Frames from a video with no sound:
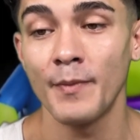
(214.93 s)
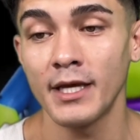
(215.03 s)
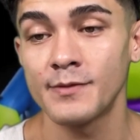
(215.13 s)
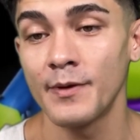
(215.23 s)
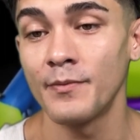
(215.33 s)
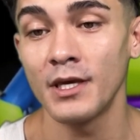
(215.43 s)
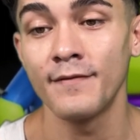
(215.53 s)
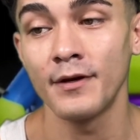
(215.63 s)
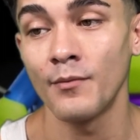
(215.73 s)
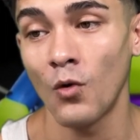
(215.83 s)
makes me
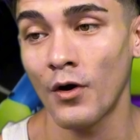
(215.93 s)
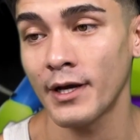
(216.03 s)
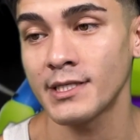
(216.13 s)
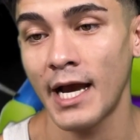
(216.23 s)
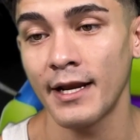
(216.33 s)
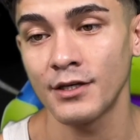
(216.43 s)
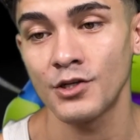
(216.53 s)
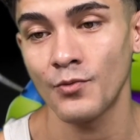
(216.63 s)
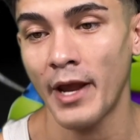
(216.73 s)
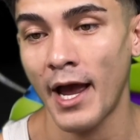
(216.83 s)
even more excited
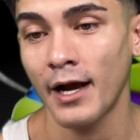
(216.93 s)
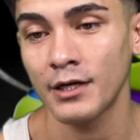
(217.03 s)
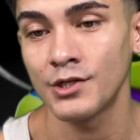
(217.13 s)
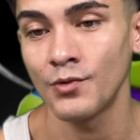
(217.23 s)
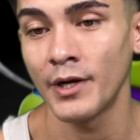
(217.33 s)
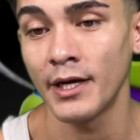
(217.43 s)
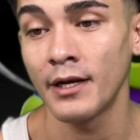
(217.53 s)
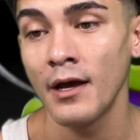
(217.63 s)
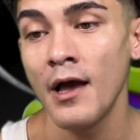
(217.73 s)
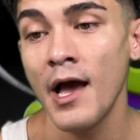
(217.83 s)
to react to
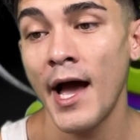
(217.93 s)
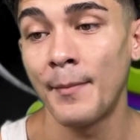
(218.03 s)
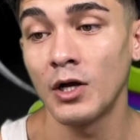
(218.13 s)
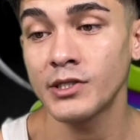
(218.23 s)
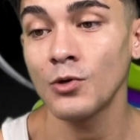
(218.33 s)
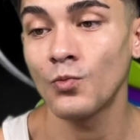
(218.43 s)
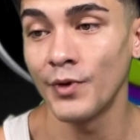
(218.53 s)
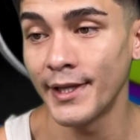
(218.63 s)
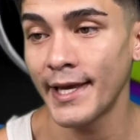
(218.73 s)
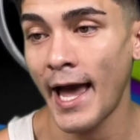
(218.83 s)
it. I'm also
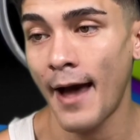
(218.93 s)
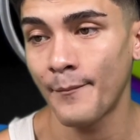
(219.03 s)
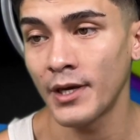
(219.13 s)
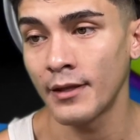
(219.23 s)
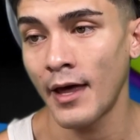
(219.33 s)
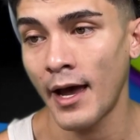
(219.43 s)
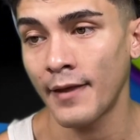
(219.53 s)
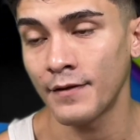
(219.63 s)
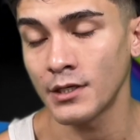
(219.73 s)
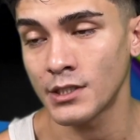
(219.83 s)
really happy
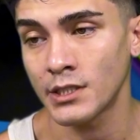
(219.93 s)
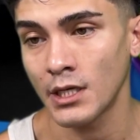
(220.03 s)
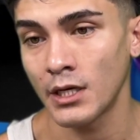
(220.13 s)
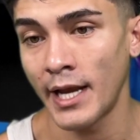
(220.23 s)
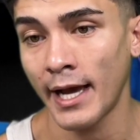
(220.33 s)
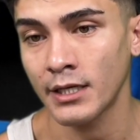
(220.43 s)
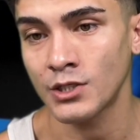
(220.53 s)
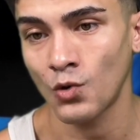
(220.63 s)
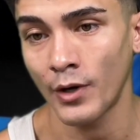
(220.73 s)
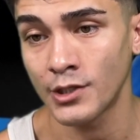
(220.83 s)
that this
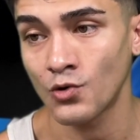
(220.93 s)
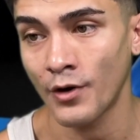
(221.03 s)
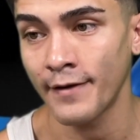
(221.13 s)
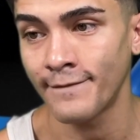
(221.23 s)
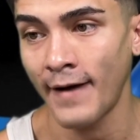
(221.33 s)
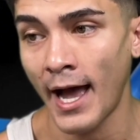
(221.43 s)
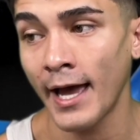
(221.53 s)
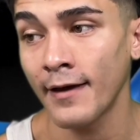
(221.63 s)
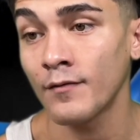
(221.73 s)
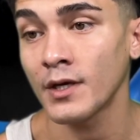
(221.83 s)
next Toy Story
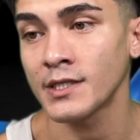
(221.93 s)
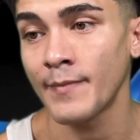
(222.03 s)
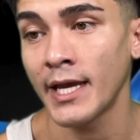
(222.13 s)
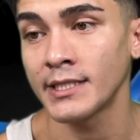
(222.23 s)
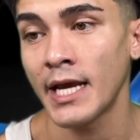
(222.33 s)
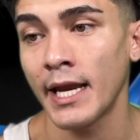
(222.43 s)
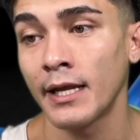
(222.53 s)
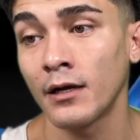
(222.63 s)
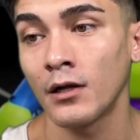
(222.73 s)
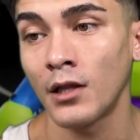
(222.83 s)
5 is
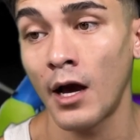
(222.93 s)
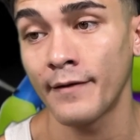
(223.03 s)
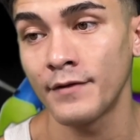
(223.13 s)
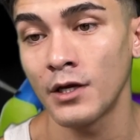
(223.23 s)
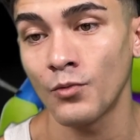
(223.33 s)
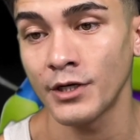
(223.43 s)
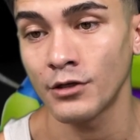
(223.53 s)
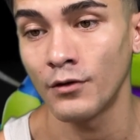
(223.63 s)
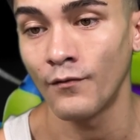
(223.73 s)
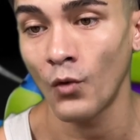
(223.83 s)
maintaining a lot of the
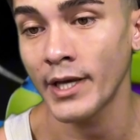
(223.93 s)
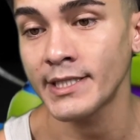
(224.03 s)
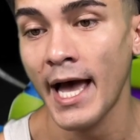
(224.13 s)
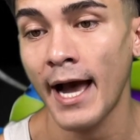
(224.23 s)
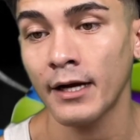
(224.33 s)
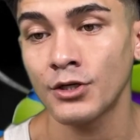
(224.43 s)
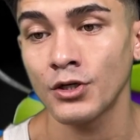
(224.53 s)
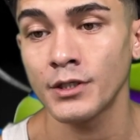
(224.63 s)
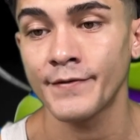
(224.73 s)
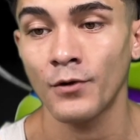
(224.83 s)
original voice
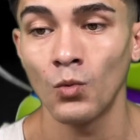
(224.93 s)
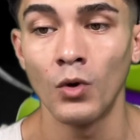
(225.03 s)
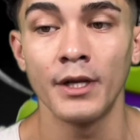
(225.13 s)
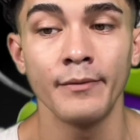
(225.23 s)
actors for Woody,